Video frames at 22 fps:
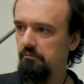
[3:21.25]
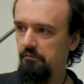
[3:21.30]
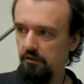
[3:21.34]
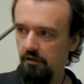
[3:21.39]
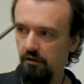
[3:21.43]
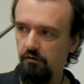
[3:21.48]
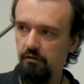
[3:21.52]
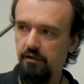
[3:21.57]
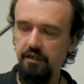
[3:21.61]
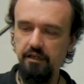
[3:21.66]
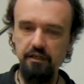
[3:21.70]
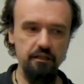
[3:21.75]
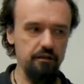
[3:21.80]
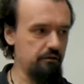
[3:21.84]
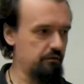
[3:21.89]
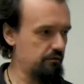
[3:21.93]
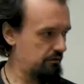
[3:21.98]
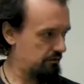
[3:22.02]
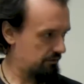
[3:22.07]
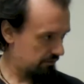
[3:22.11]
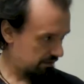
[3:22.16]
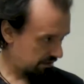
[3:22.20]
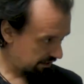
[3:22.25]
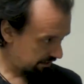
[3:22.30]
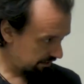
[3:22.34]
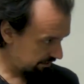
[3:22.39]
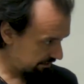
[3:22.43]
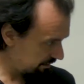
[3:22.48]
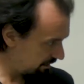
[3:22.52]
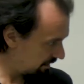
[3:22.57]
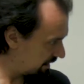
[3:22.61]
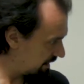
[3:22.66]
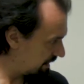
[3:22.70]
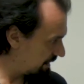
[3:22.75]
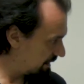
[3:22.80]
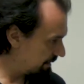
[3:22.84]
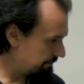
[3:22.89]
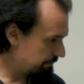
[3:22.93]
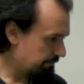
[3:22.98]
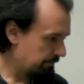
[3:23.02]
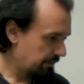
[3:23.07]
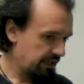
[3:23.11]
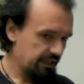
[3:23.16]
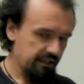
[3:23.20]
Already. Okay.
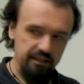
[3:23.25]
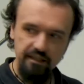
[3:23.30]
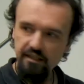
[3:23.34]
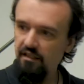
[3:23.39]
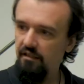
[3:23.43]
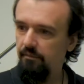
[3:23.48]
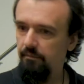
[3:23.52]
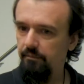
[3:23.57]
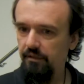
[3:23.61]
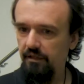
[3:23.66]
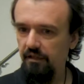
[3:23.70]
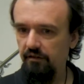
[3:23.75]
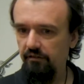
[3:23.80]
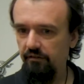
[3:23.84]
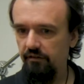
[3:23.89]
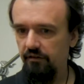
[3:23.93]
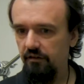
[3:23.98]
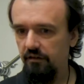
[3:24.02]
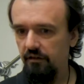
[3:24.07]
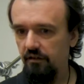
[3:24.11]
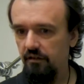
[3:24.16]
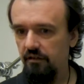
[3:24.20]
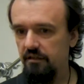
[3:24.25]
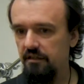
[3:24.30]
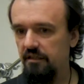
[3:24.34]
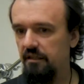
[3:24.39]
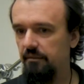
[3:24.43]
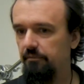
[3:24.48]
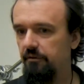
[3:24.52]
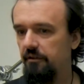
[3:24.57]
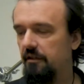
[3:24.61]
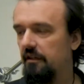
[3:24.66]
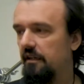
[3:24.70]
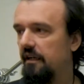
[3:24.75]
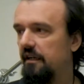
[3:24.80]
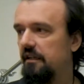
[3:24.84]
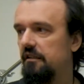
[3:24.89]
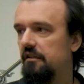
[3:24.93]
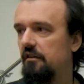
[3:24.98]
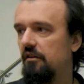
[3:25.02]
Might need a bit of a separate light